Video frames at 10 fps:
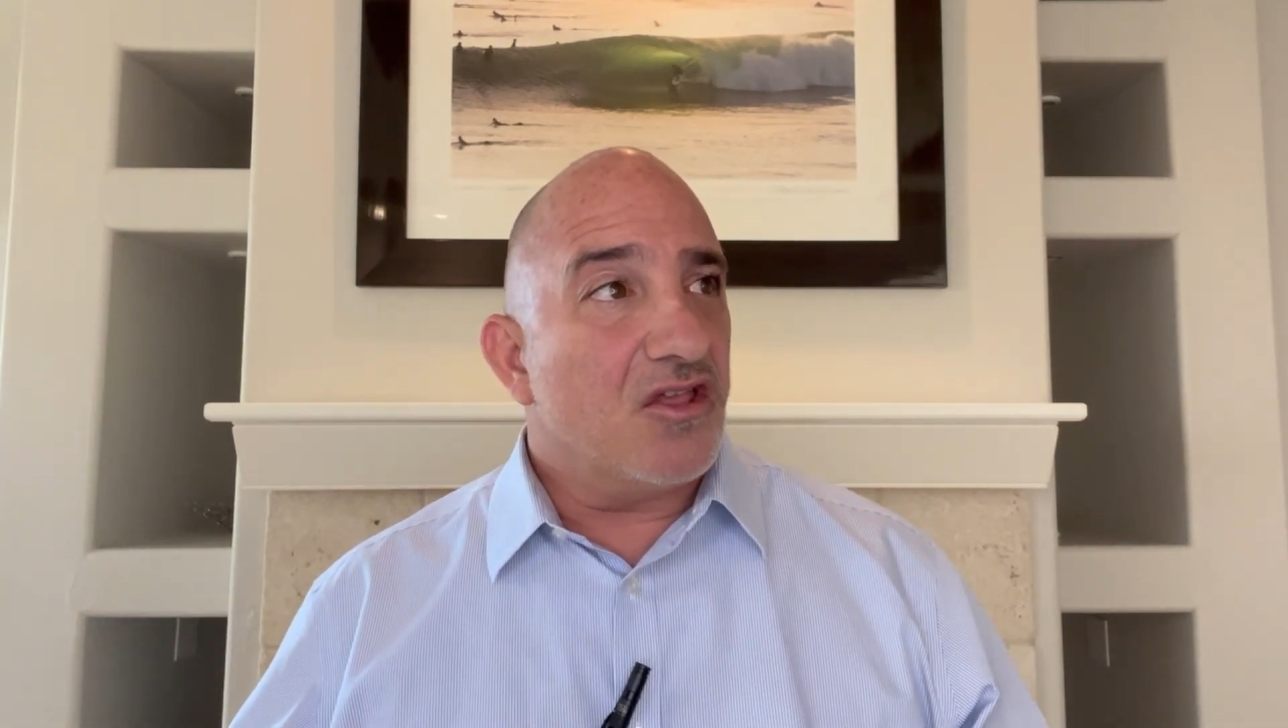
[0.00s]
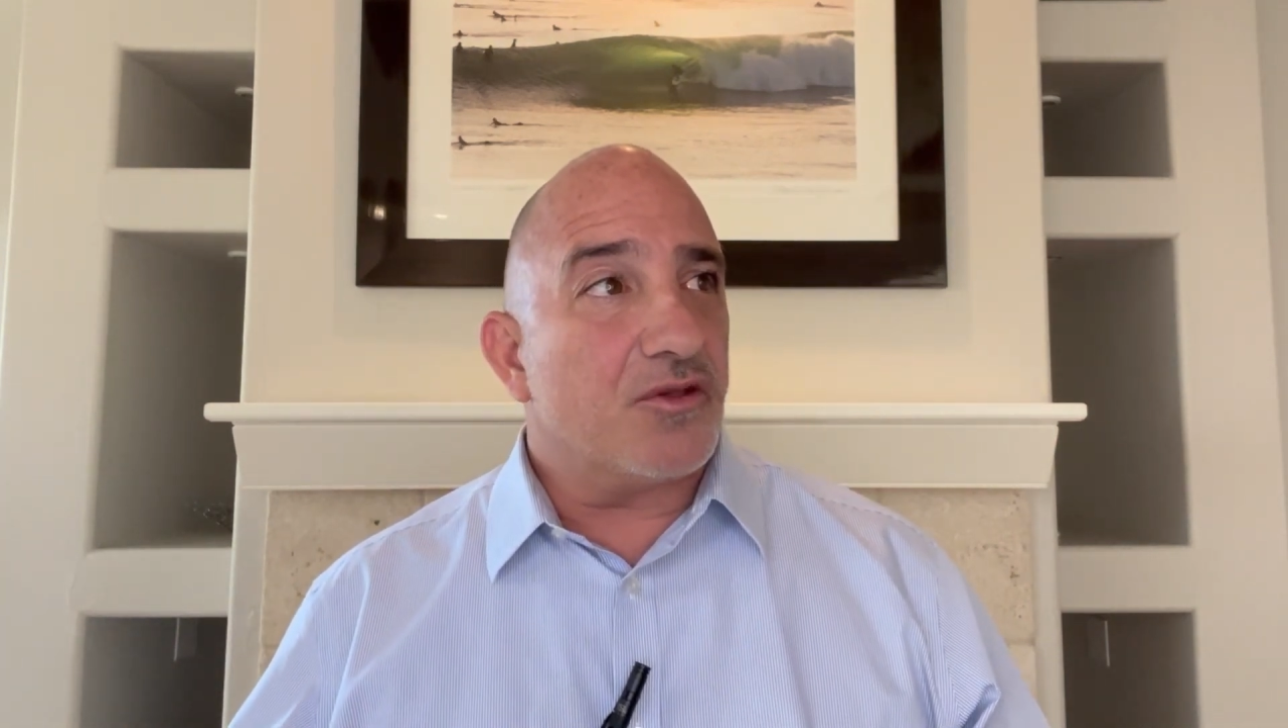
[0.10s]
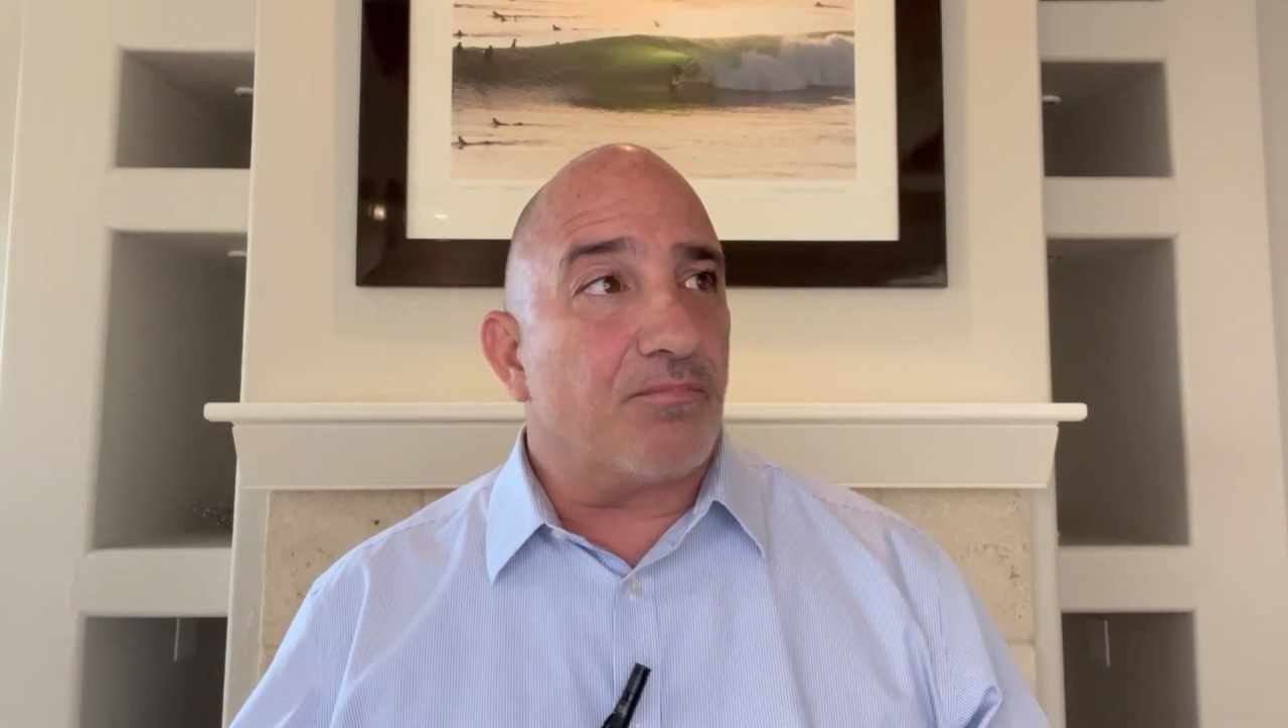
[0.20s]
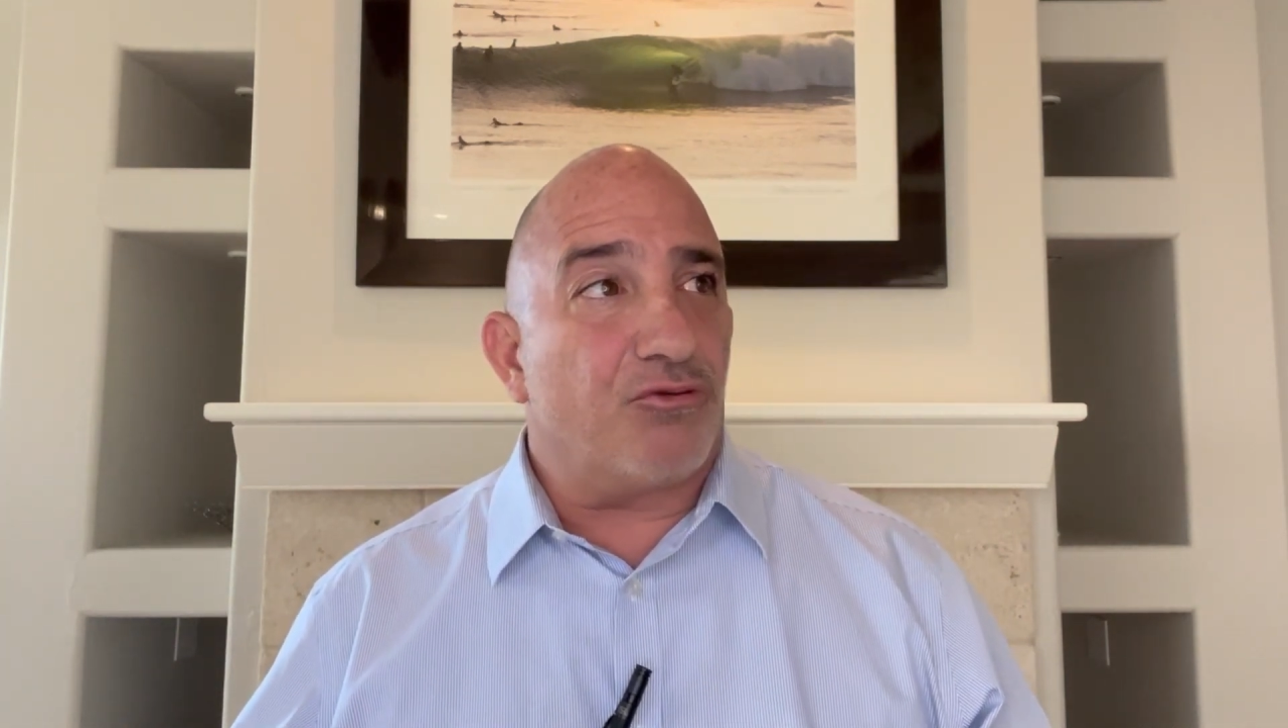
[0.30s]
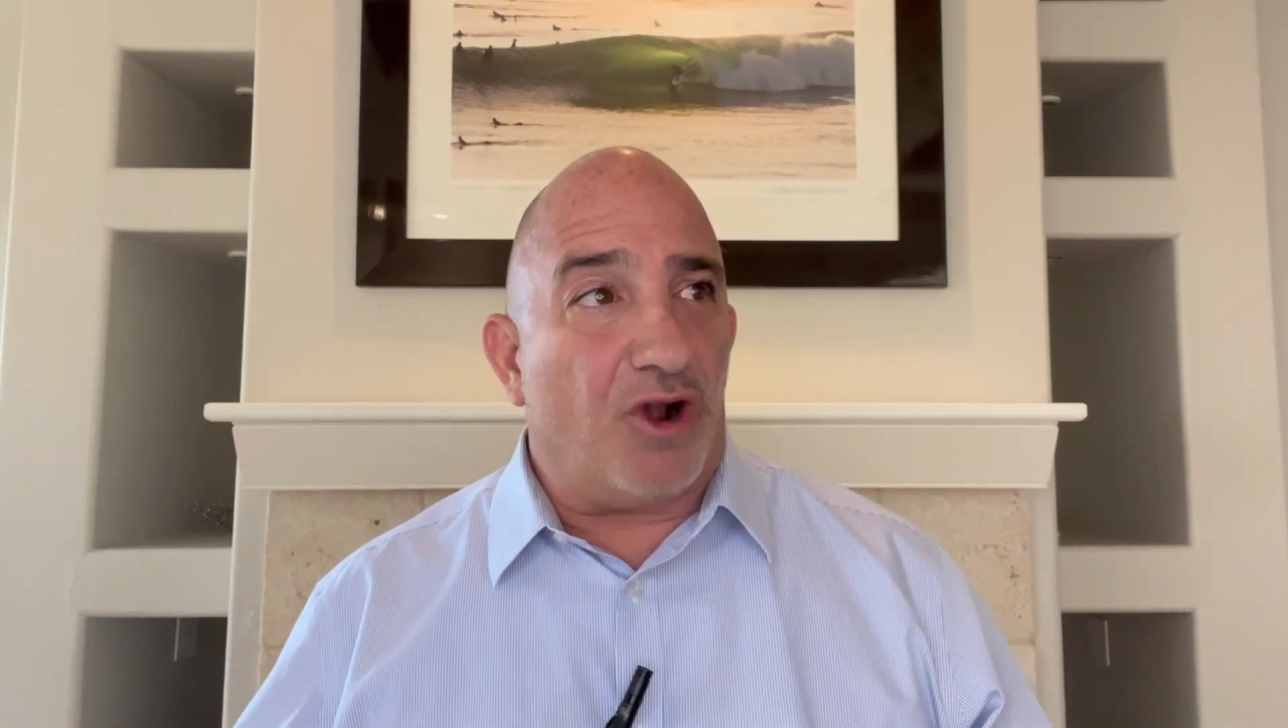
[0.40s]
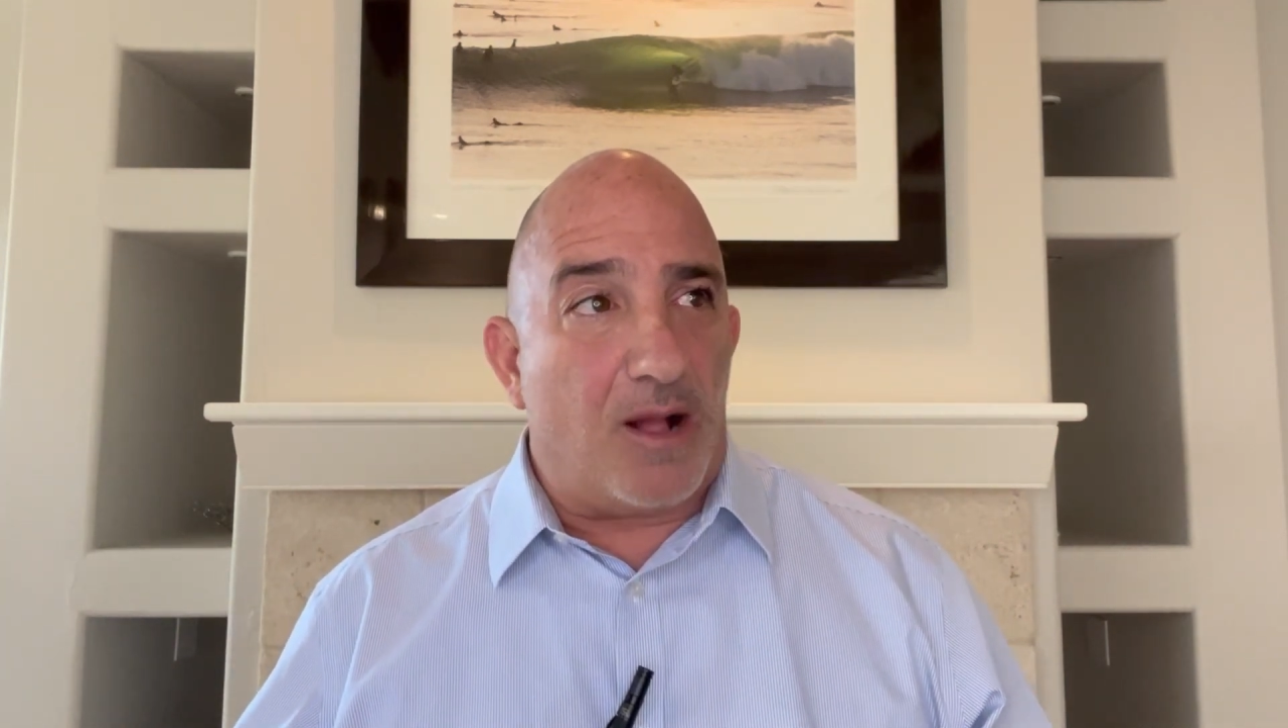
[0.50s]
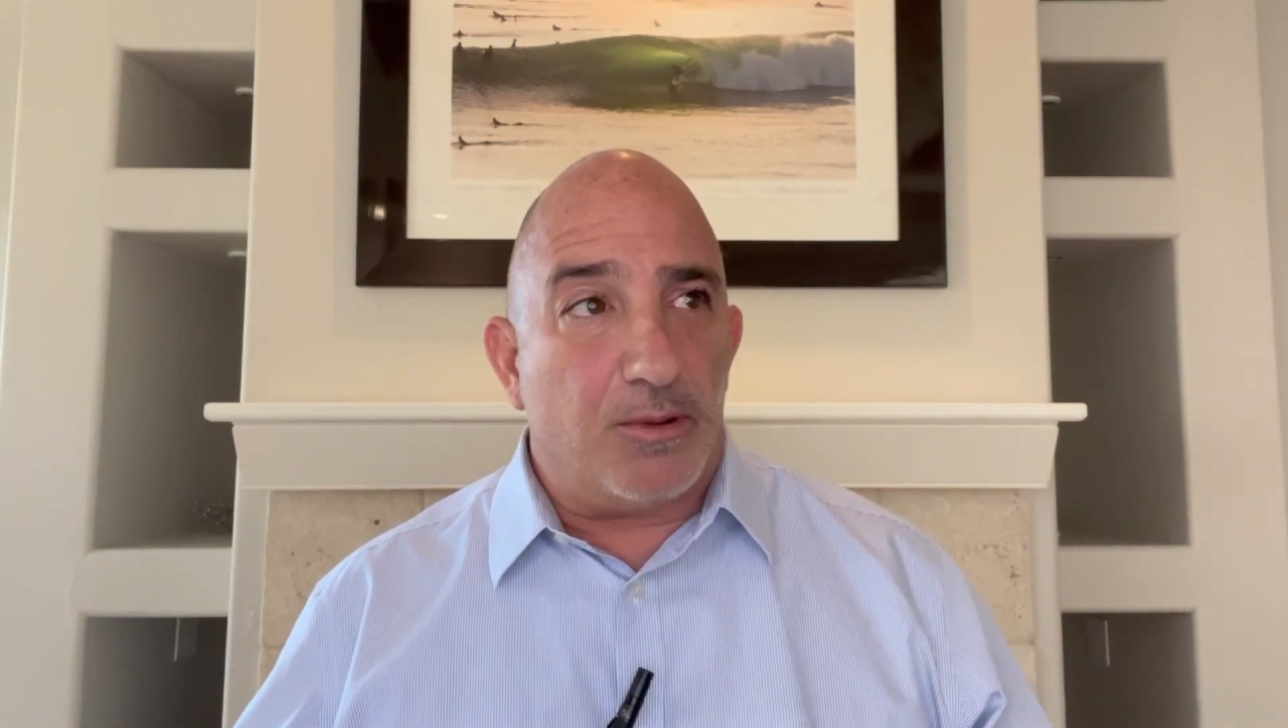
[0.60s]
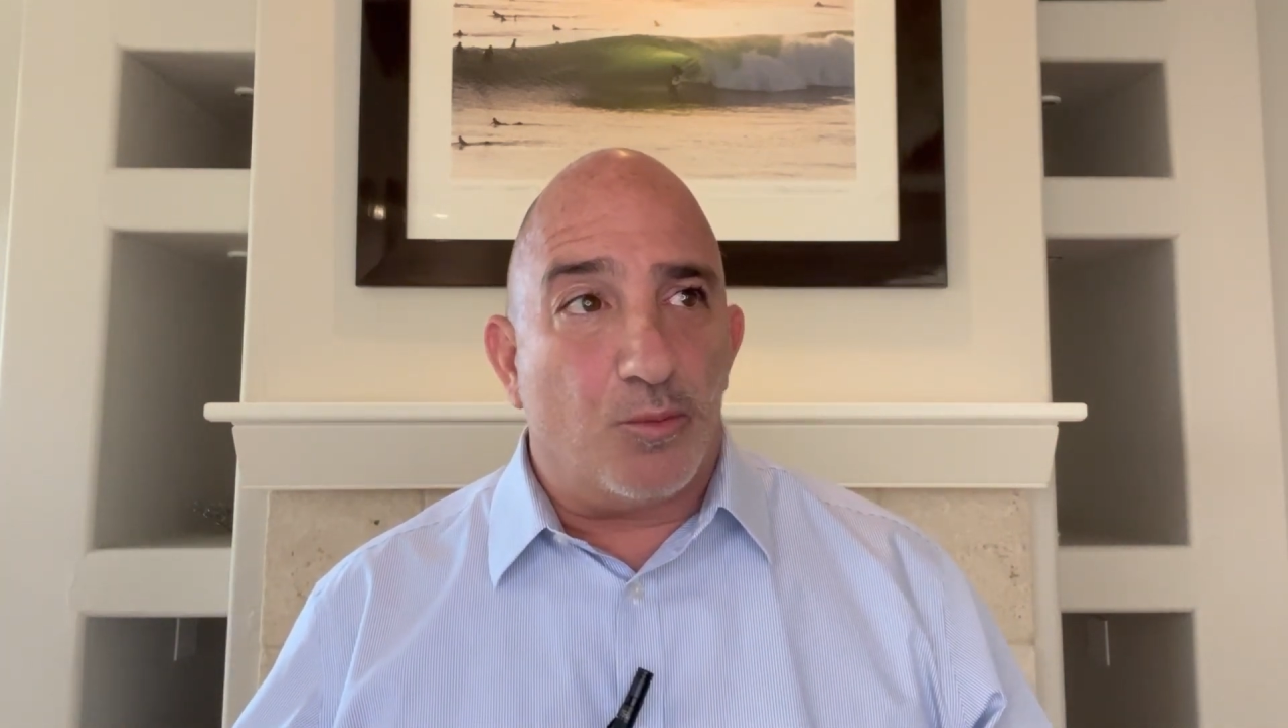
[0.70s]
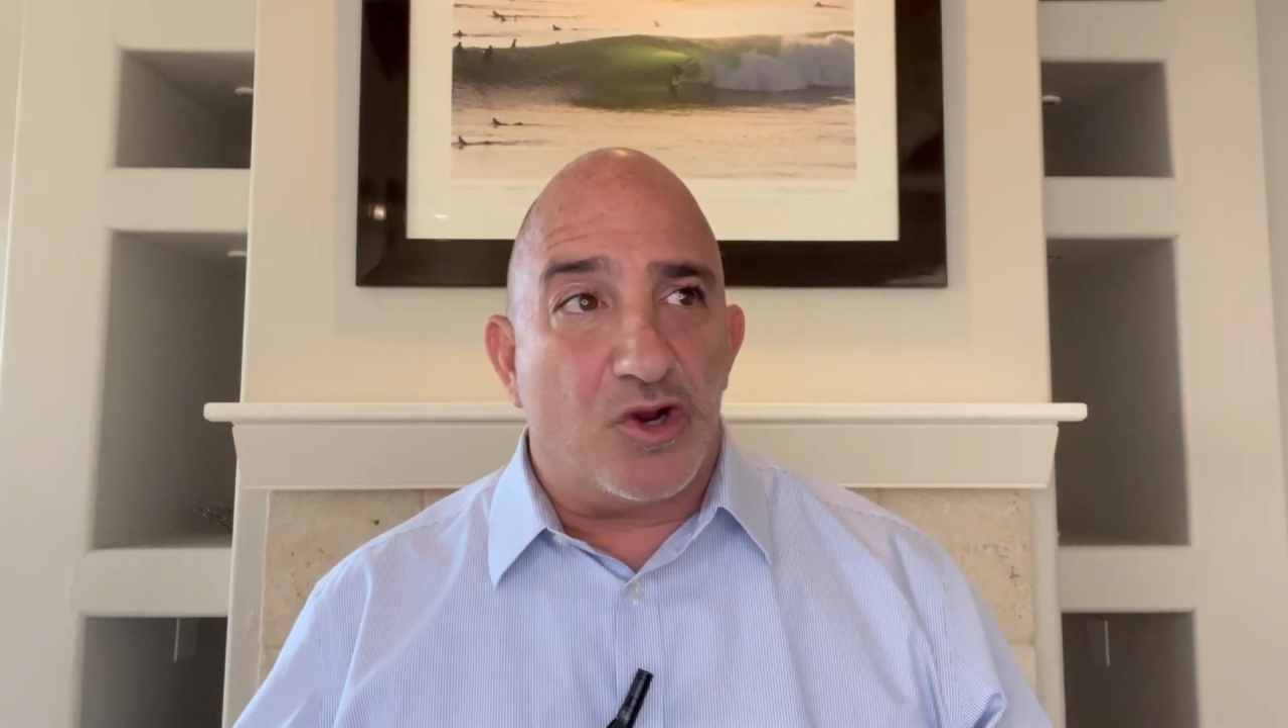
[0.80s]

The problem